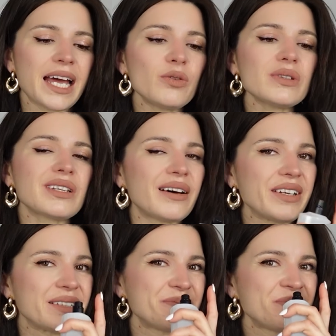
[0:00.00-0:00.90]
don't love
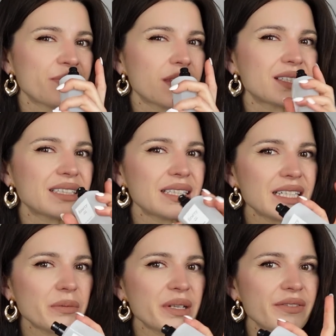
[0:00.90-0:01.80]
it. There's a
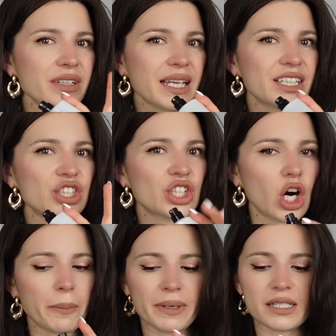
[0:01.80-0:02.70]
little bit of a
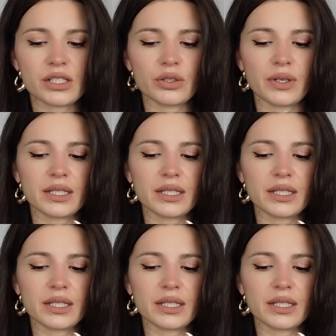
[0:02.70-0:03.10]
sharpness to